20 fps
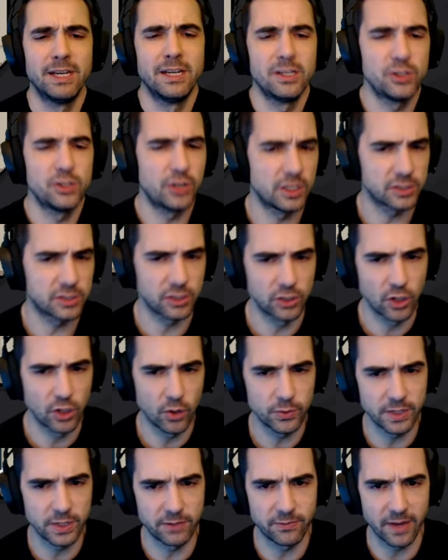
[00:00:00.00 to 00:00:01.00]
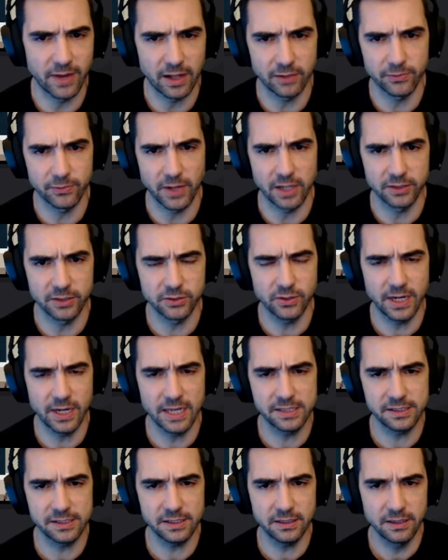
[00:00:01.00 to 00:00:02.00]
She doesn't know that Val Valder
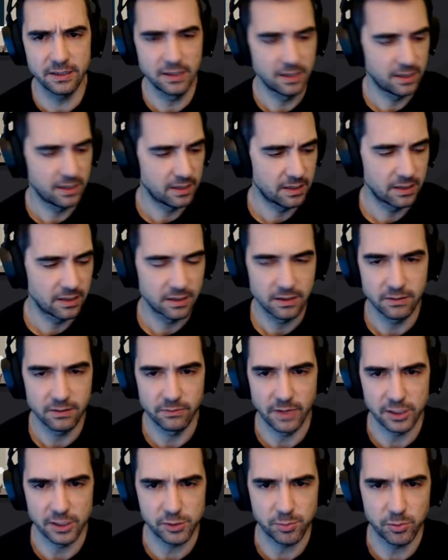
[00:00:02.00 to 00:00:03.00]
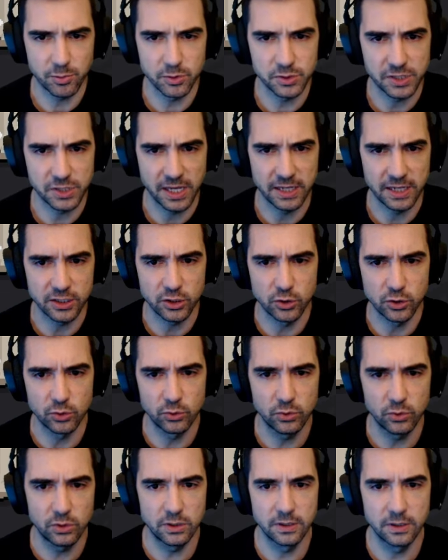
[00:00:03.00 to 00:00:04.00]
has it? Vesper, is that
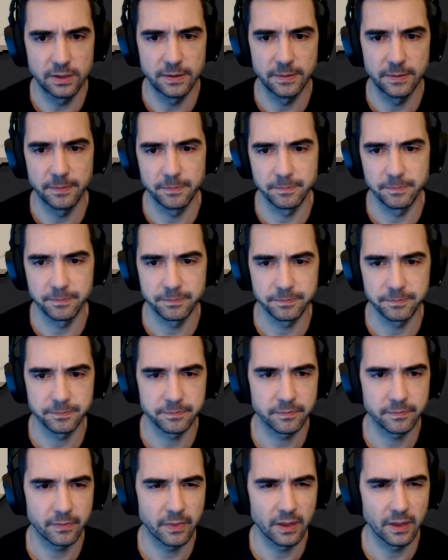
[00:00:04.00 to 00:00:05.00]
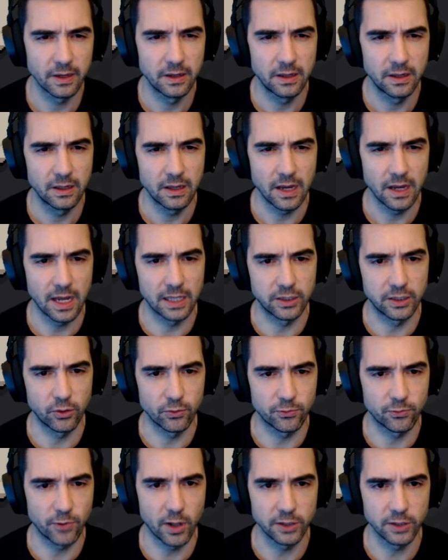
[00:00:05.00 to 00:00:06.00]
you? Ah, Lord
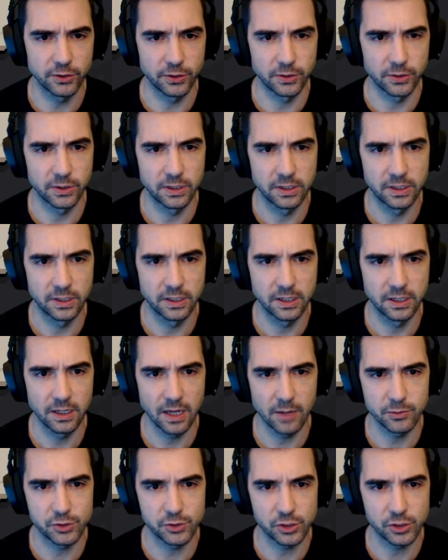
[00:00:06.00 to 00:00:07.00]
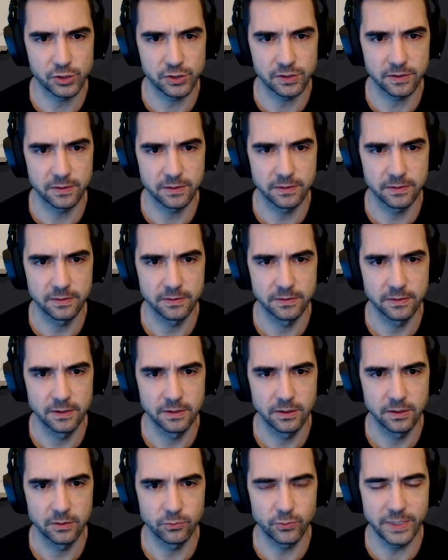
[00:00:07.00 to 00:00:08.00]
Valder. I was just
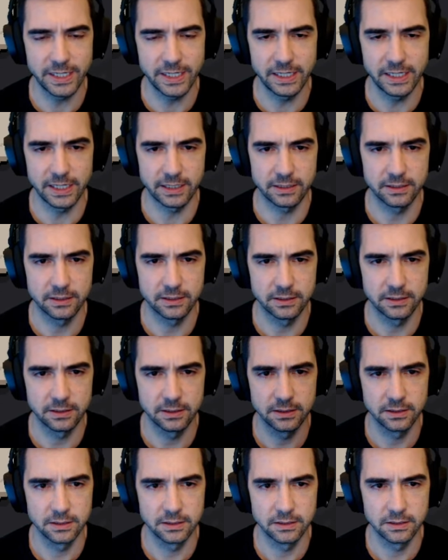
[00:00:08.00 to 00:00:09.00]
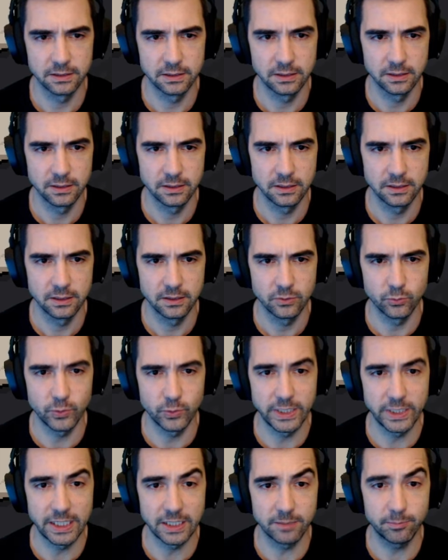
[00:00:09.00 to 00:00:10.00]
reading.
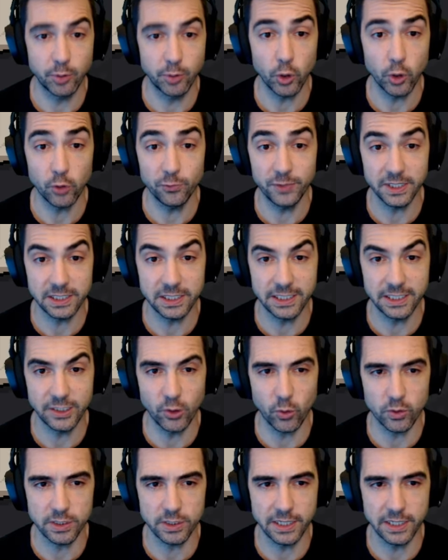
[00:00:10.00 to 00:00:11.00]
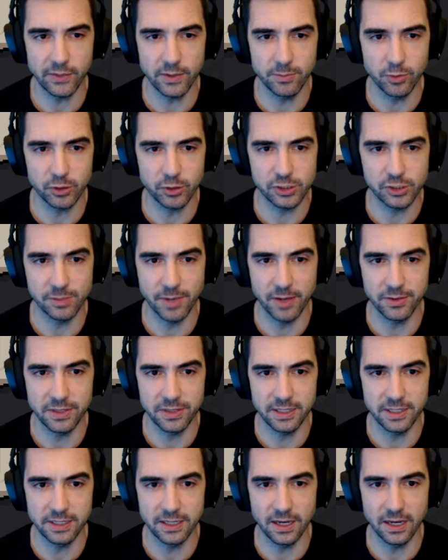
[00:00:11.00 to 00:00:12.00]
Reading perfectly ordinary books about
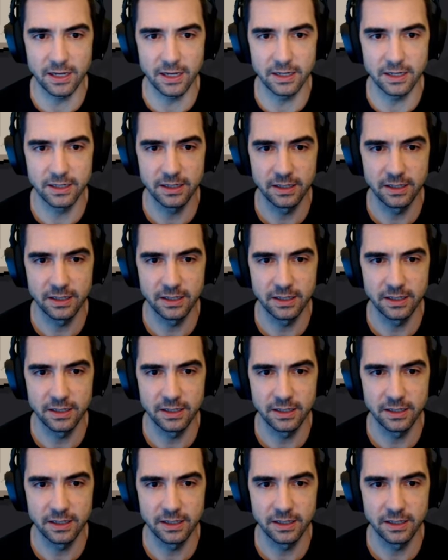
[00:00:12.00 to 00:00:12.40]
the, uh...